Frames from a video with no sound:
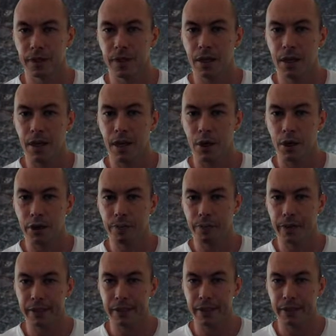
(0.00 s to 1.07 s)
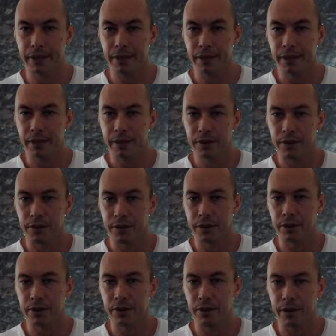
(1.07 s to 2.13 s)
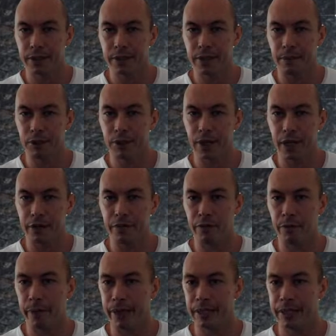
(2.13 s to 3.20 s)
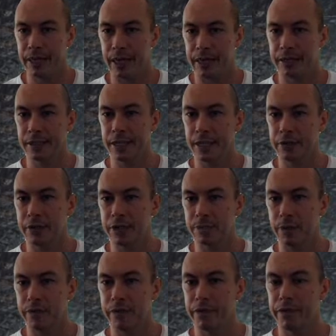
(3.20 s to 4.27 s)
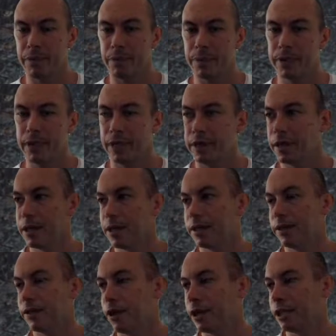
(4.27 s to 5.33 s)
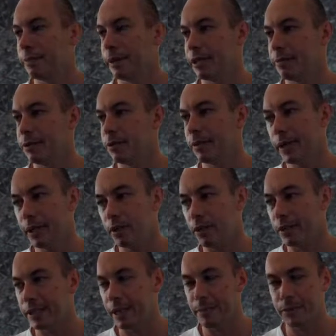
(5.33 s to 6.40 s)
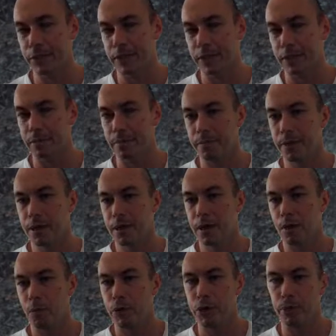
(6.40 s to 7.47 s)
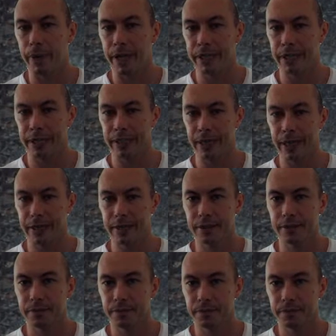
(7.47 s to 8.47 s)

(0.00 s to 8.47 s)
Earth Blessing. So Serious Signs damage taken from basic attack is decreased by 50%. So don't expect to be doing a lot of damage to him with your basic attacks.